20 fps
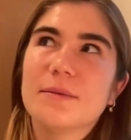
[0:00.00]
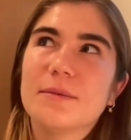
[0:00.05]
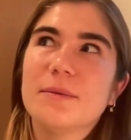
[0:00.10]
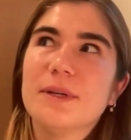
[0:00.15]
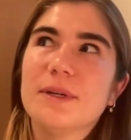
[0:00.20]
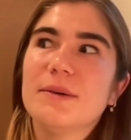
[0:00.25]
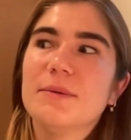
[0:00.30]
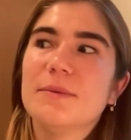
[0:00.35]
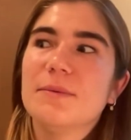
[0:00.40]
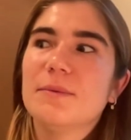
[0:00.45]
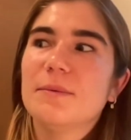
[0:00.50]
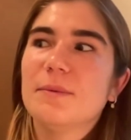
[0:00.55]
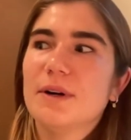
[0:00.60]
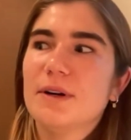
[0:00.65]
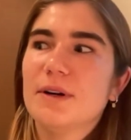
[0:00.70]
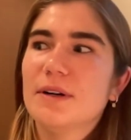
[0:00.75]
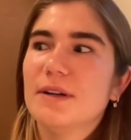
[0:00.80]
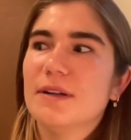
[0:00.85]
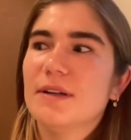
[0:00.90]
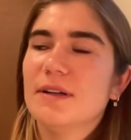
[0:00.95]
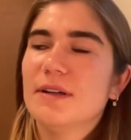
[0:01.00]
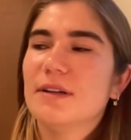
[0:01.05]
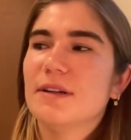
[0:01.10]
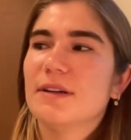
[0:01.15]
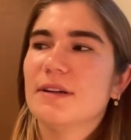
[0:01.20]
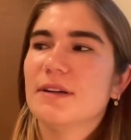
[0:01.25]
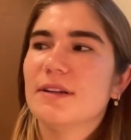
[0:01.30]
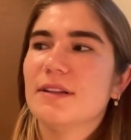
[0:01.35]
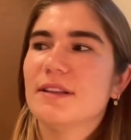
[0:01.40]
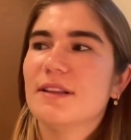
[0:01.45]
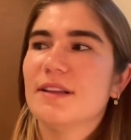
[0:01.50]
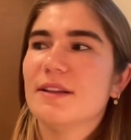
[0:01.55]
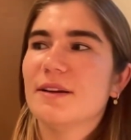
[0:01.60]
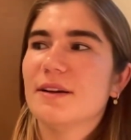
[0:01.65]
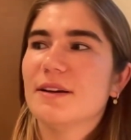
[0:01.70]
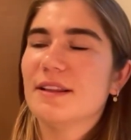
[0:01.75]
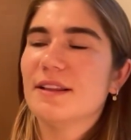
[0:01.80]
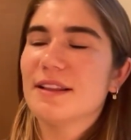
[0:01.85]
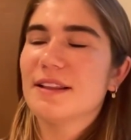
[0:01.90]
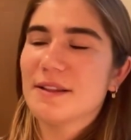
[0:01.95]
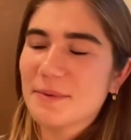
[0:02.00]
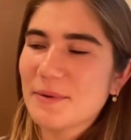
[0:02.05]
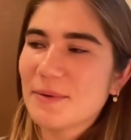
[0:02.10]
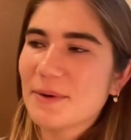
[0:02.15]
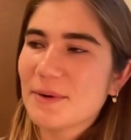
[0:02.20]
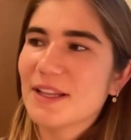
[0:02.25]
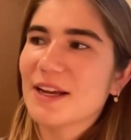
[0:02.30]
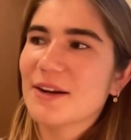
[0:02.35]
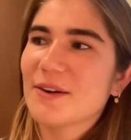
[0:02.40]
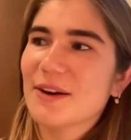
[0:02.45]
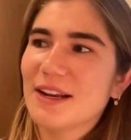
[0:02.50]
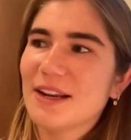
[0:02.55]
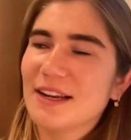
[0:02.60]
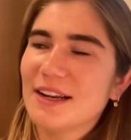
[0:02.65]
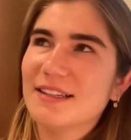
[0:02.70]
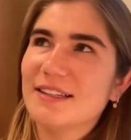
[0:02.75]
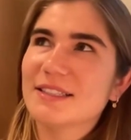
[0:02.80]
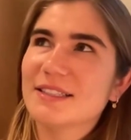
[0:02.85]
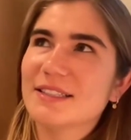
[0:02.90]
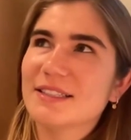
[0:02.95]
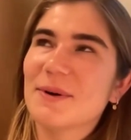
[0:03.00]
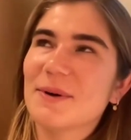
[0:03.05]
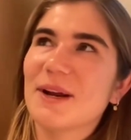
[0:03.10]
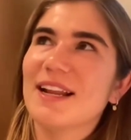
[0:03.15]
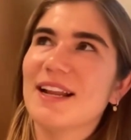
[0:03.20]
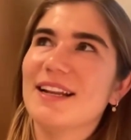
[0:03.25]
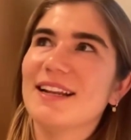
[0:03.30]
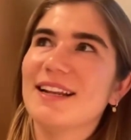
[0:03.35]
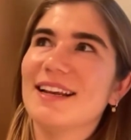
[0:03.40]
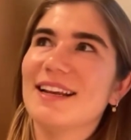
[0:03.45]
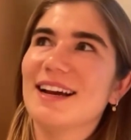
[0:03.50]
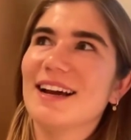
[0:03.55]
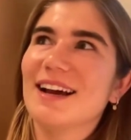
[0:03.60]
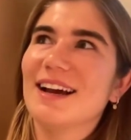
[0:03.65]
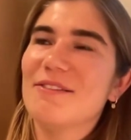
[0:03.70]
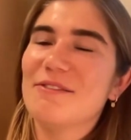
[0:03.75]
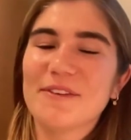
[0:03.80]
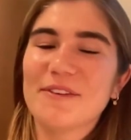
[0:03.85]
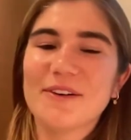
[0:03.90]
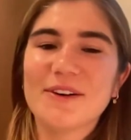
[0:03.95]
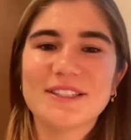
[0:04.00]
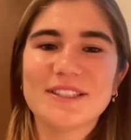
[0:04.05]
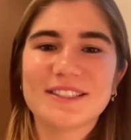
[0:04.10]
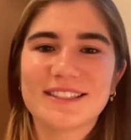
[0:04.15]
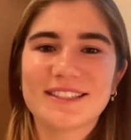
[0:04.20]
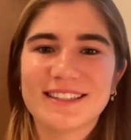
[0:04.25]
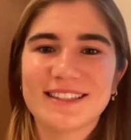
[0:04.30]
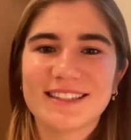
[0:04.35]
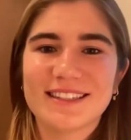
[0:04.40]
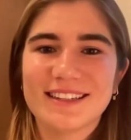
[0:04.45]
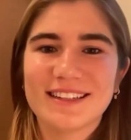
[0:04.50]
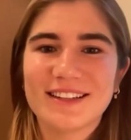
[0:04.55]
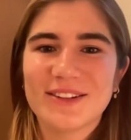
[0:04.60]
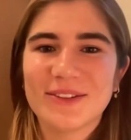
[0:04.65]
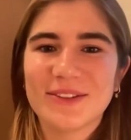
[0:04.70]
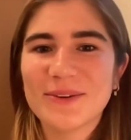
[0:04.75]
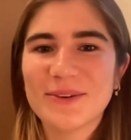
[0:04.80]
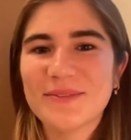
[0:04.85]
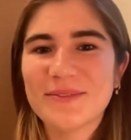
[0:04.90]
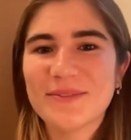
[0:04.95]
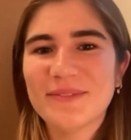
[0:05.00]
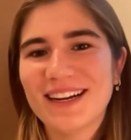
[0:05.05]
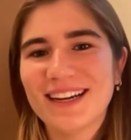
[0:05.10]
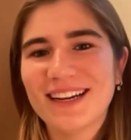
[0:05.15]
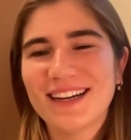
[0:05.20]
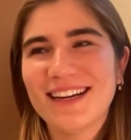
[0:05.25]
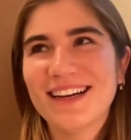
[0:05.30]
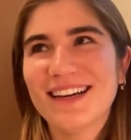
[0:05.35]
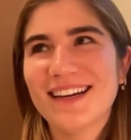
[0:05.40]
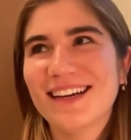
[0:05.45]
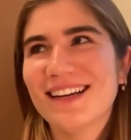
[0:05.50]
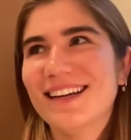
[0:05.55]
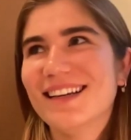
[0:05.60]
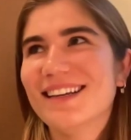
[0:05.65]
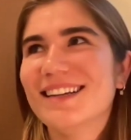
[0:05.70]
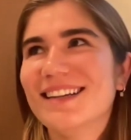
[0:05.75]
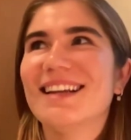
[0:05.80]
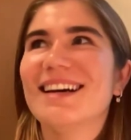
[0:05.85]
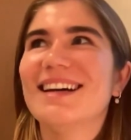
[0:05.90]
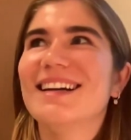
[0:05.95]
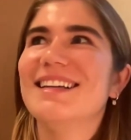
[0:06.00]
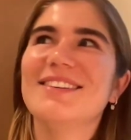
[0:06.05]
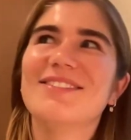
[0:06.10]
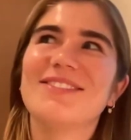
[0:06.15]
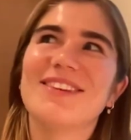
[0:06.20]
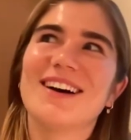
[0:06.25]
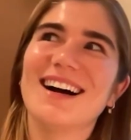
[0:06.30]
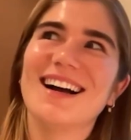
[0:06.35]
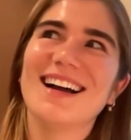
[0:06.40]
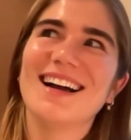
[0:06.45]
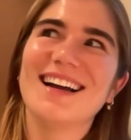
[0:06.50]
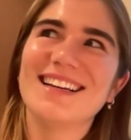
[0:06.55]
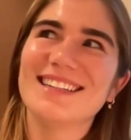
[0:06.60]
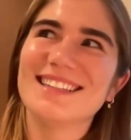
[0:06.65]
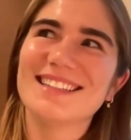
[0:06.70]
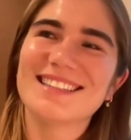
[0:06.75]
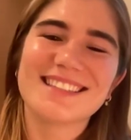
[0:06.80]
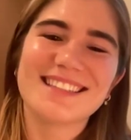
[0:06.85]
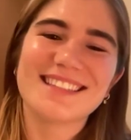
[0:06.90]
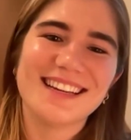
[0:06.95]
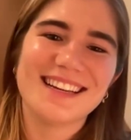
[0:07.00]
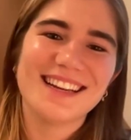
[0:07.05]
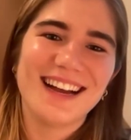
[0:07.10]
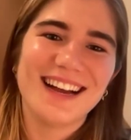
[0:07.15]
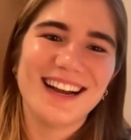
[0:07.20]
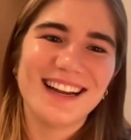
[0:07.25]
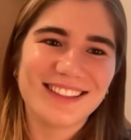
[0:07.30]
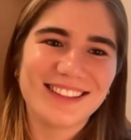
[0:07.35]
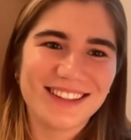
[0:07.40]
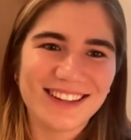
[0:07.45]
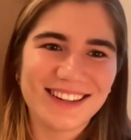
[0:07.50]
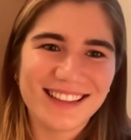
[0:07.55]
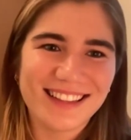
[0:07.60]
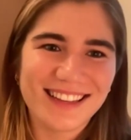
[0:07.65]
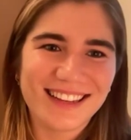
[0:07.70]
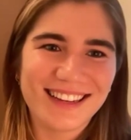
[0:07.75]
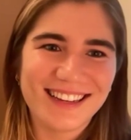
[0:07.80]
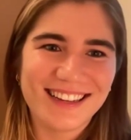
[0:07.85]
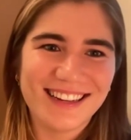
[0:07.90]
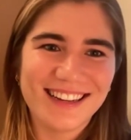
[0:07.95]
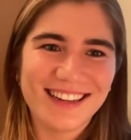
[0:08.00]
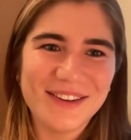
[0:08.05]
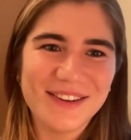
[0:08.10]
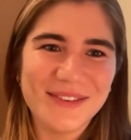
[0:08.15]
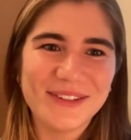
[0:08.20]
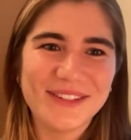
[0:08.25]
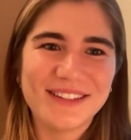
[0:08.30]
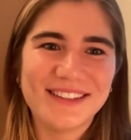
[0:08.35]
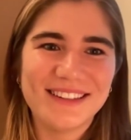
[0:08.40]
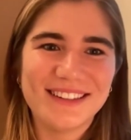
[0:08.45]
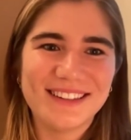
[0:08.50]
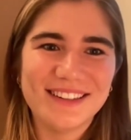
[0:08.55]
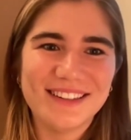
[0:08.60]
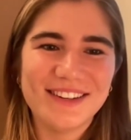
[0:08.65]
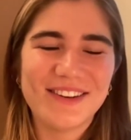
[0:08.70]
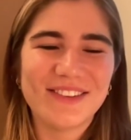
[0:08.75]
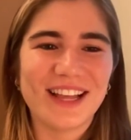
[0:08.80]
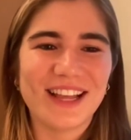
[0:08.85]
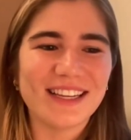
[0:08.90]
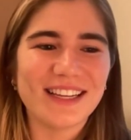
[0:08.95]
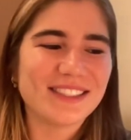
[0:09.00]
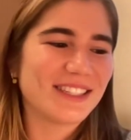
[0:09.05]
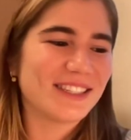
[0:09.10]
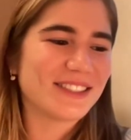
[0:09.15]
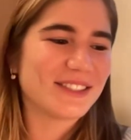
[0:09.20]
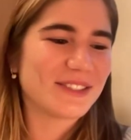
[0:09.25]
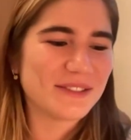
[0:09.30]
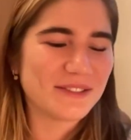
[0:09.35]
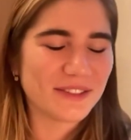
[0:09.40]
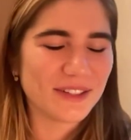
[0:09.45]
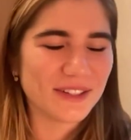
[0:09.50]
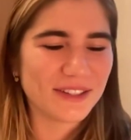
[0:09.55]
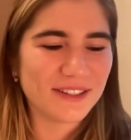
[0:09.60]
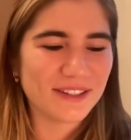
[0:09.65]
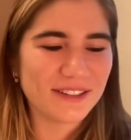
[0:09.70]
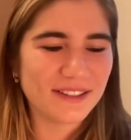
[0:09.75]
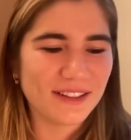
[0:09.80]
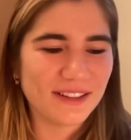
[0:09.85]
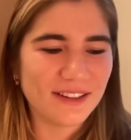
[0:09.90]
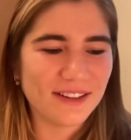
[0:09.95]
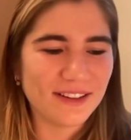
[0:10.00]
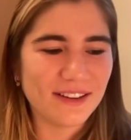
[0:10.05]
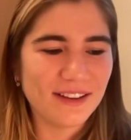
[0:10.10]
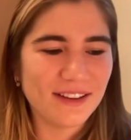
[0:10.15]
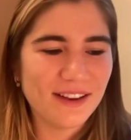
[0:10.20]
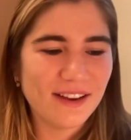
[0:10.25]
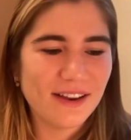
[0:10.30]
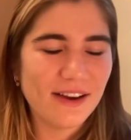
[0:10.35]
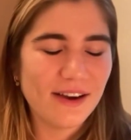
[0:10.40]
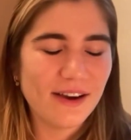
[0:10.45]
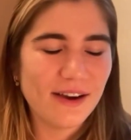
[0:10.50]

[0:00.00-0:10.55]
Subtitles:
we won we won that grant in December, and at first through my naive eyes, I thought that it would, last us over the